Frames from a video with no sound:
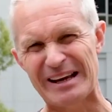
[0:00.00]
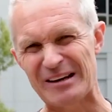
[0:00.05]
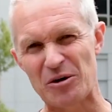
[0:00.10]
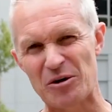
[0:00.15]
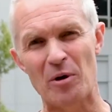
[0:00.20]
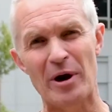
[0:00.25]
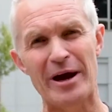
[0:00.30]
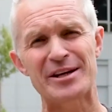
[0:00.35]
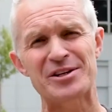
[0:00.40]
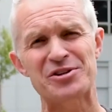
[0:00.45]

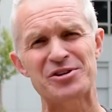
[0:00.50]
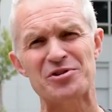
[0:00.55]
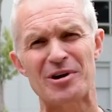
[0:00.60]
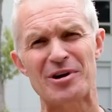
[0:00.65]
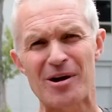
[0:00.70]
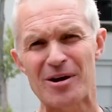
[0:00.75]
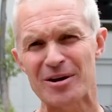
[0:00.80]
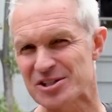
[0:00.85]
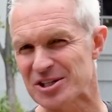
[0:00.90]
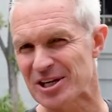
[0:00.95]
or extra
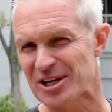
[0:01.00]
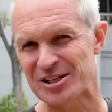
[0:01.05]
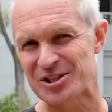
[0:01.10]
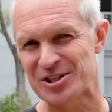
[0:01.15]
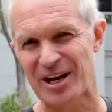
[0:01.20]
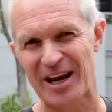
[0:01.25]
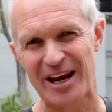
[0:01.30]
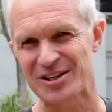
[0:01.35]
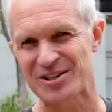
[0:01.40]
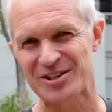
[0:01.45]
large
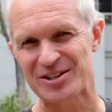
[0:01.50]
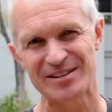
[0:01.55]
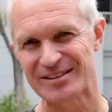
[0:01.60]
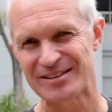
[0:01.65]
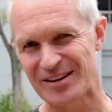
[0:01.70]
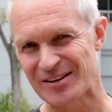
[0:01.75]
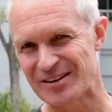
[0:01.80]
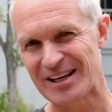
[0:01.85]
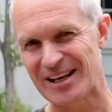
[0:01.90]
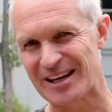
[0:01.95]
education,
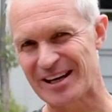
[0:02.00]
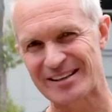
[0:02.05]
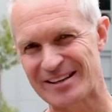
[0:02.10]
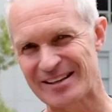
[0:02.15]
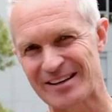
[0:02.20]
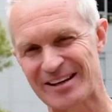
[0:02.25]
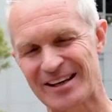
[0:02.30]
don't get it.